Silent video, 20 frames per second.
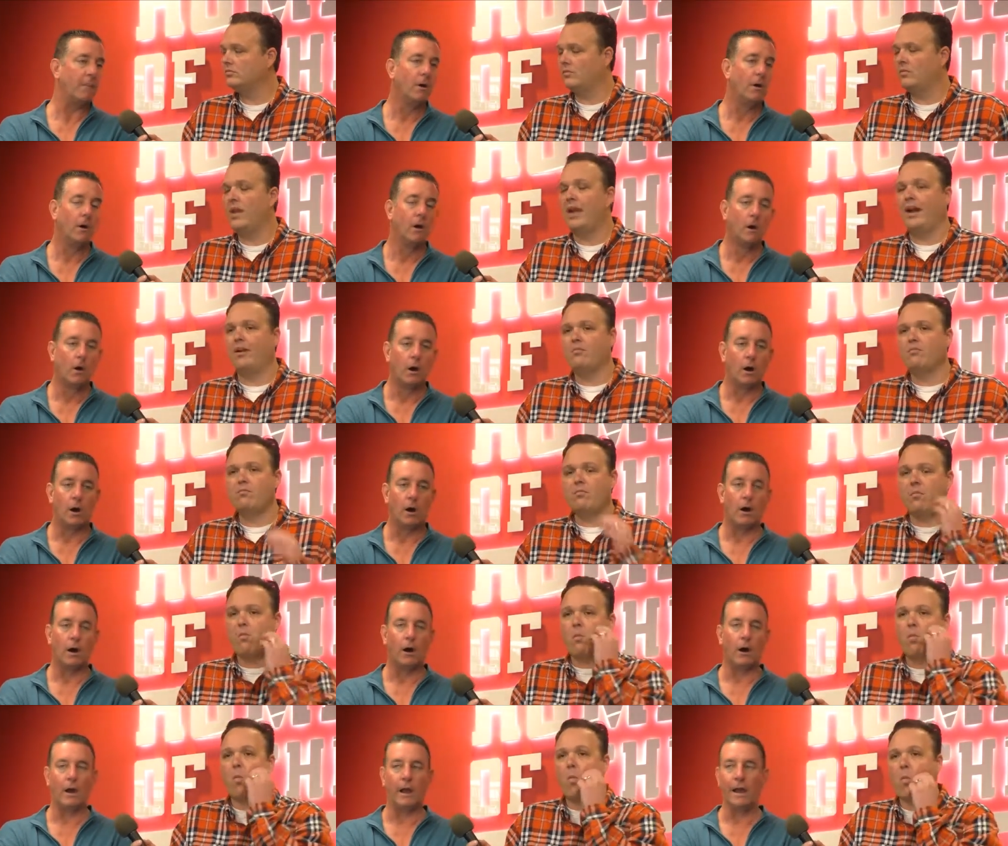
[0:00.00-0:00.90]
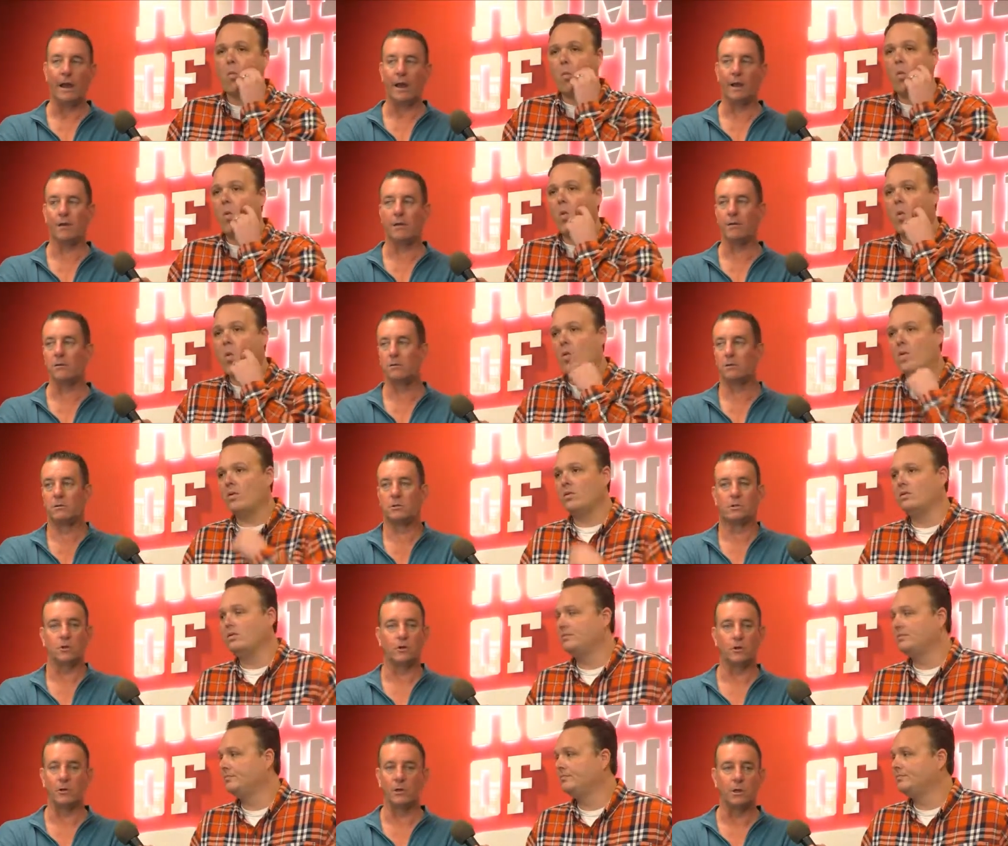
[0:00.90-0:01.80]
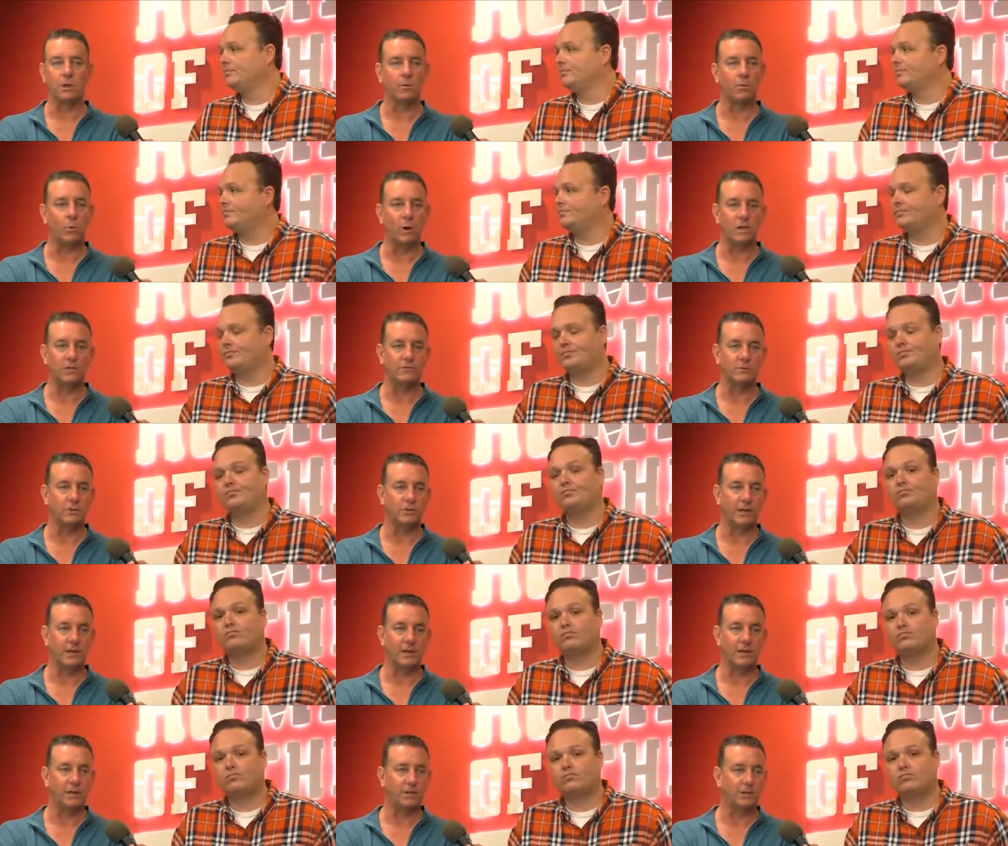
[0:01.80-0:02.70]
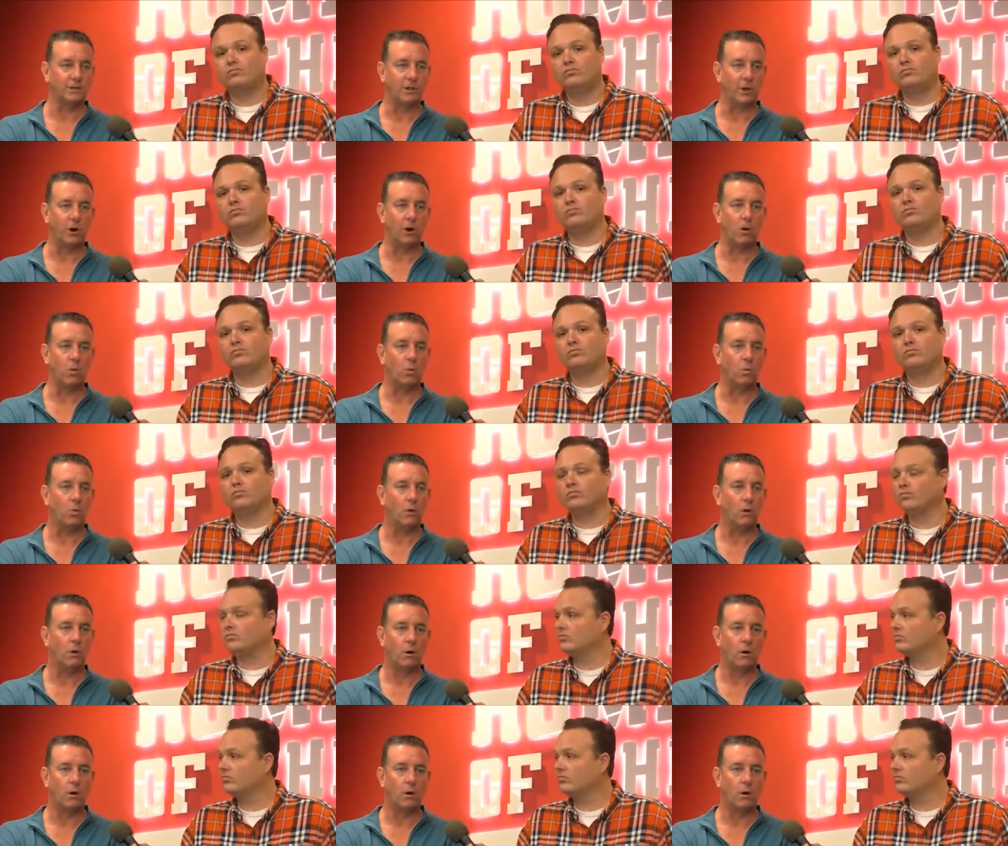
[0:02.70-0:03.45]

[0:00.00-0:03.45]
Speaker 1: Yeah. Uh, and certainly West Virginia is no